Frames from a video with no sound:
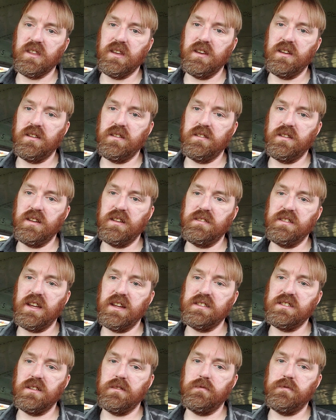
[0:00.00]
And
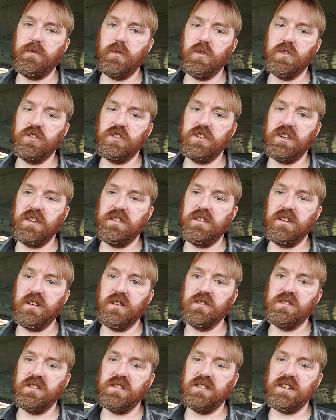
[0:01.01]
that's unfortunate that
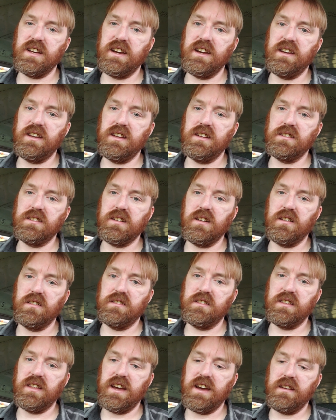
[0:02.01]
our society has
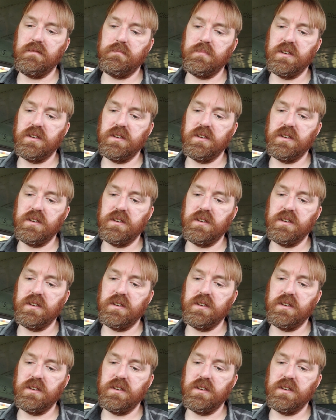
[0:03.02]
gone to that.